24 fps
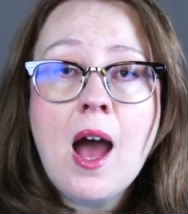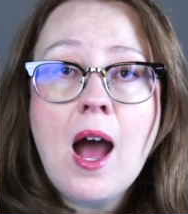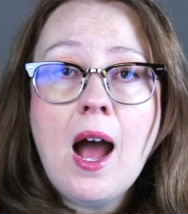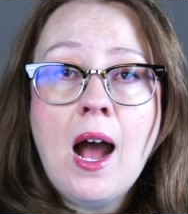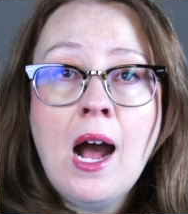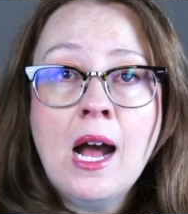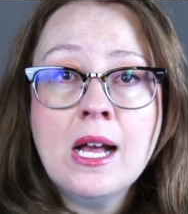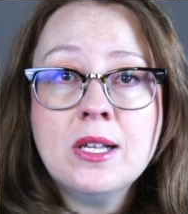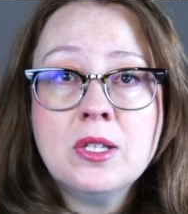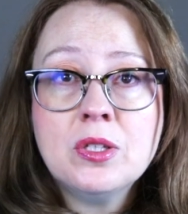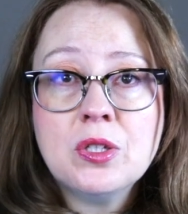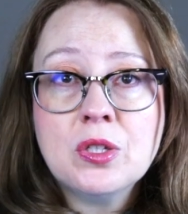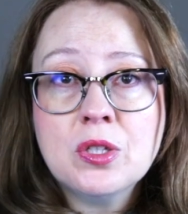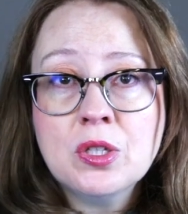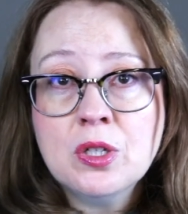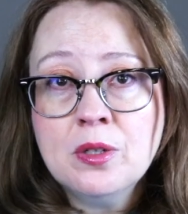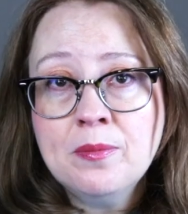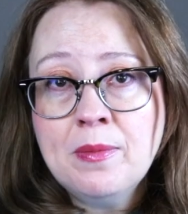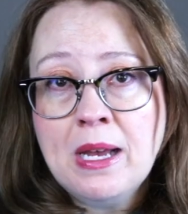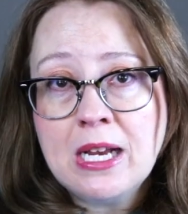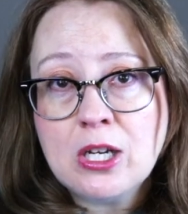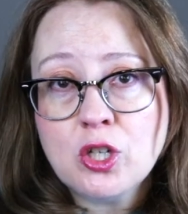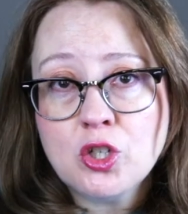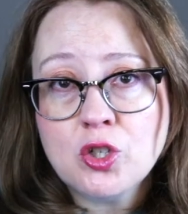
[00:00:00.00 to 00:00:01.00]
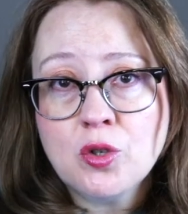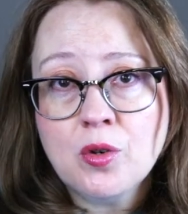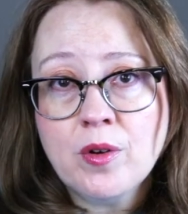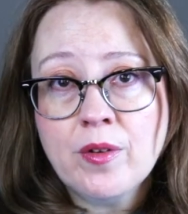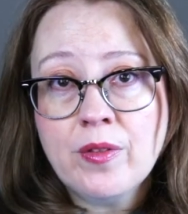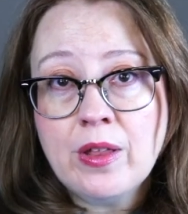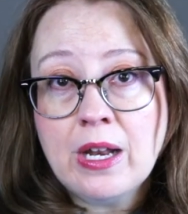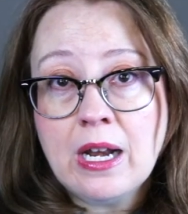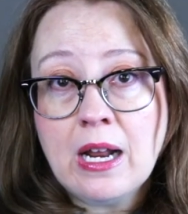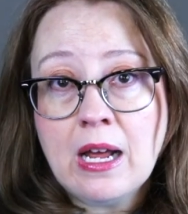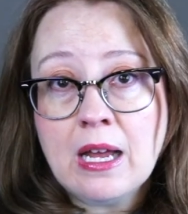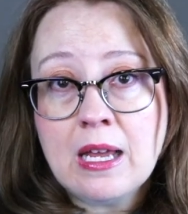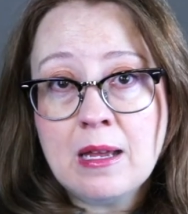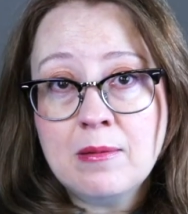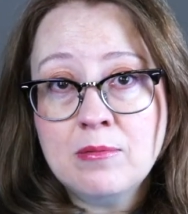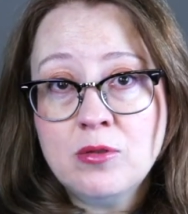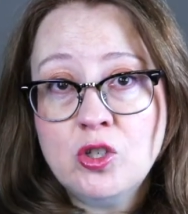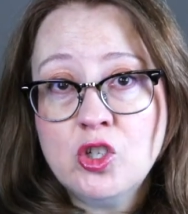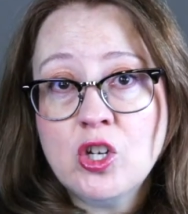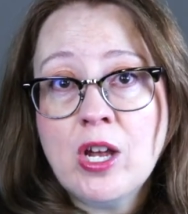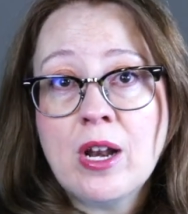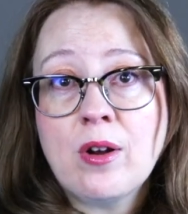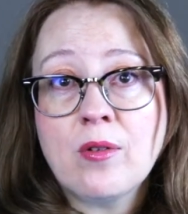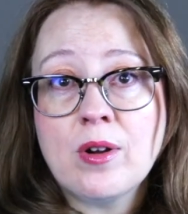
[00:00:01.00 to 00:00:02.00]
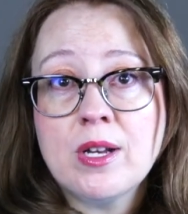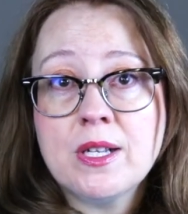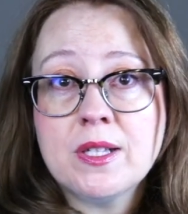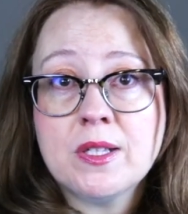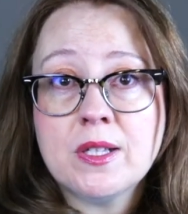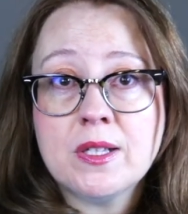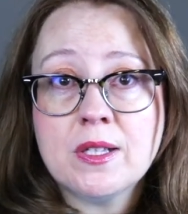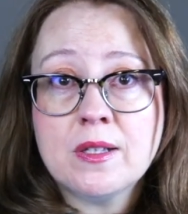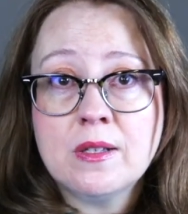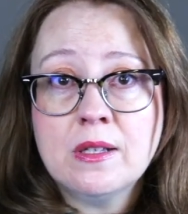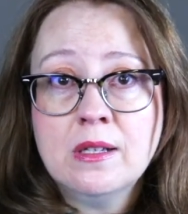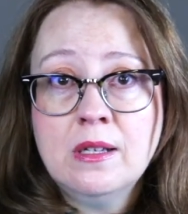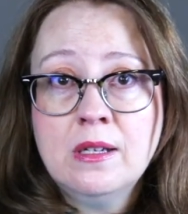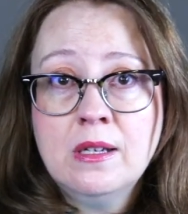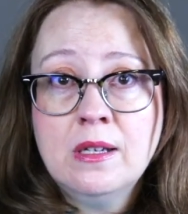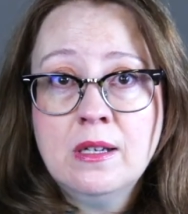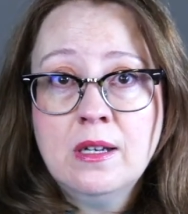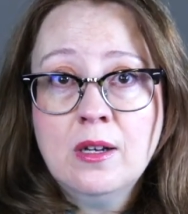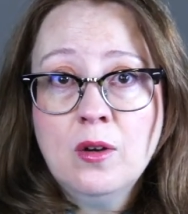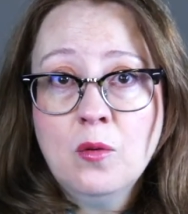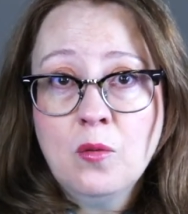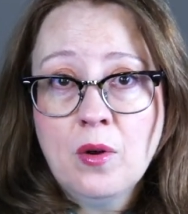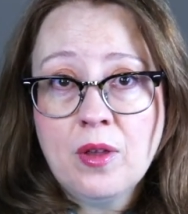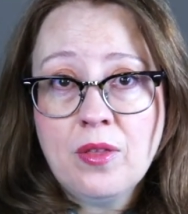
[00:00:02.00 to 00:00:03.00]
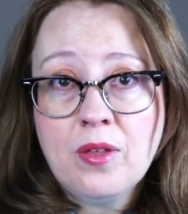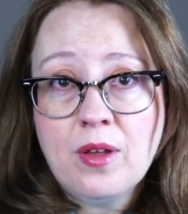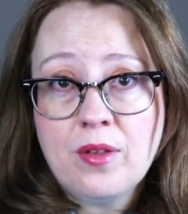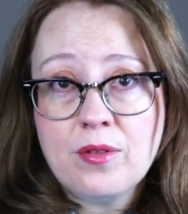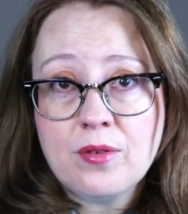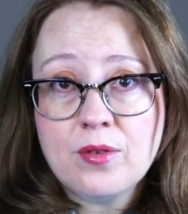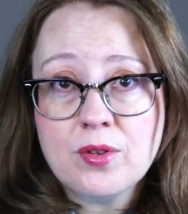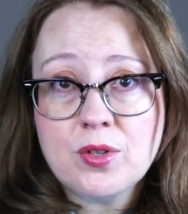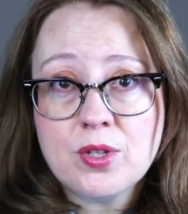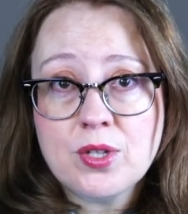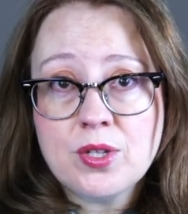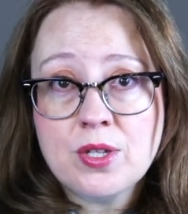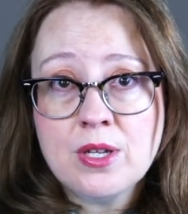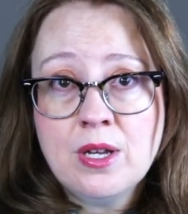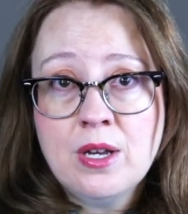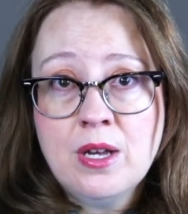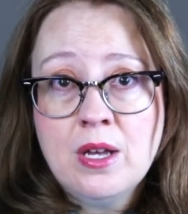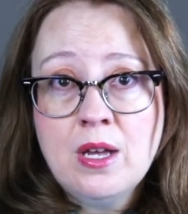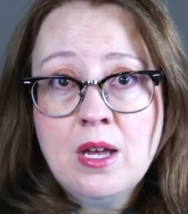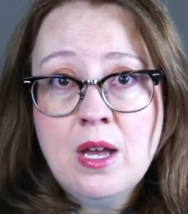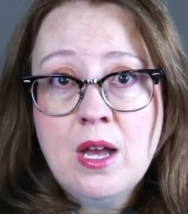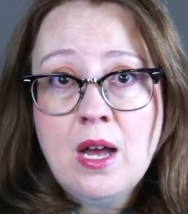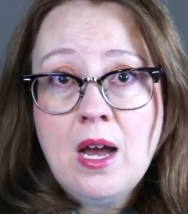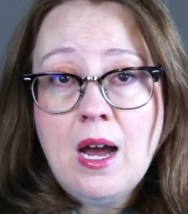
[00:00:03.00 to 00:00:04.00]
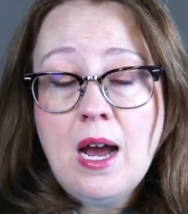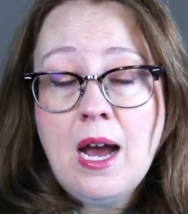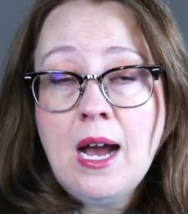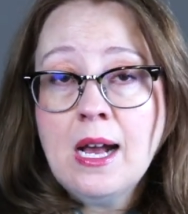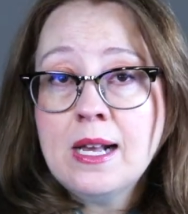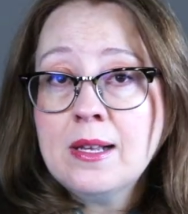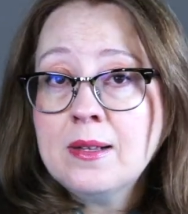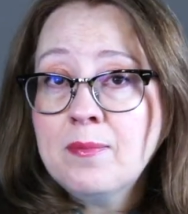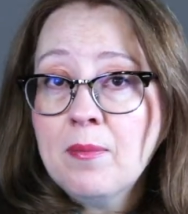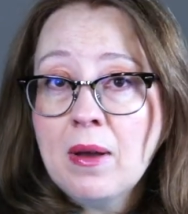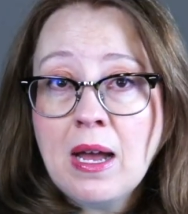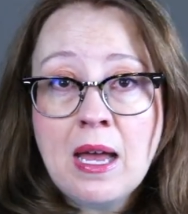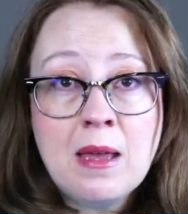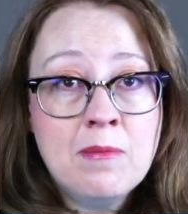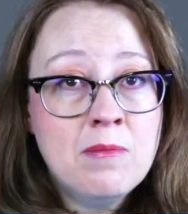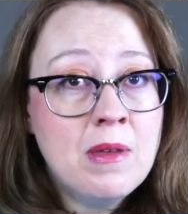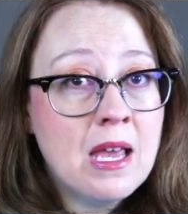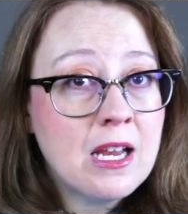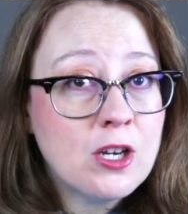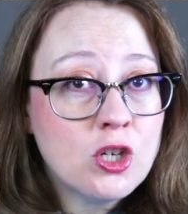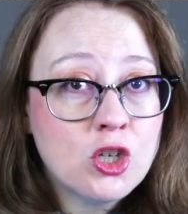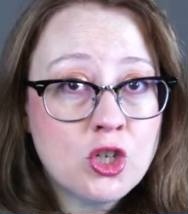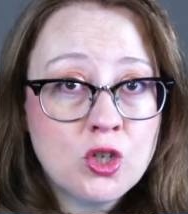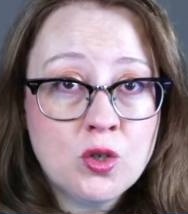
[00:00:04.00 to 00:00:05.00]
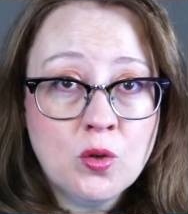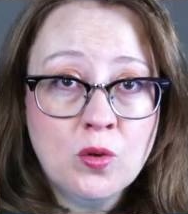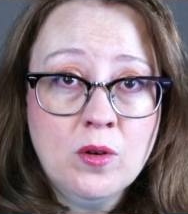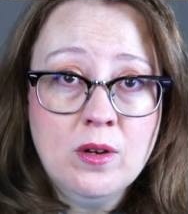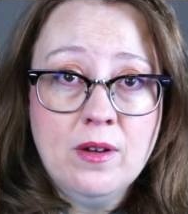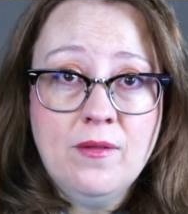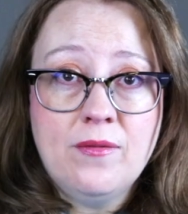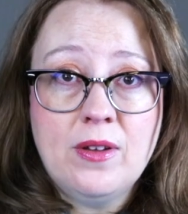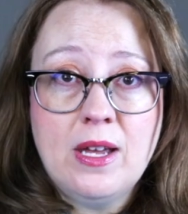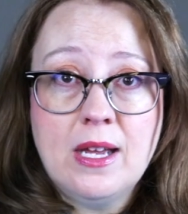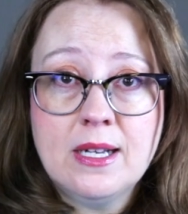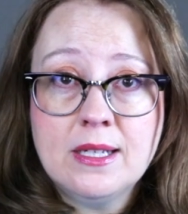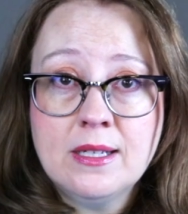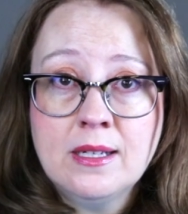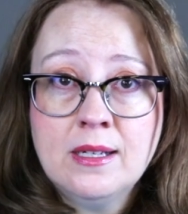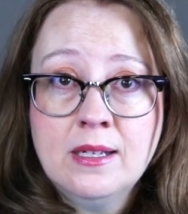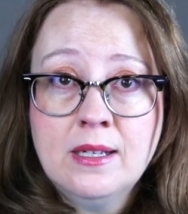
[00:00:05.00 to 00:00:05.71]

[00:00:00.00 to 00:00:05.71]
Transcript: I still make sure that I am generous with others. I, I make sure of it.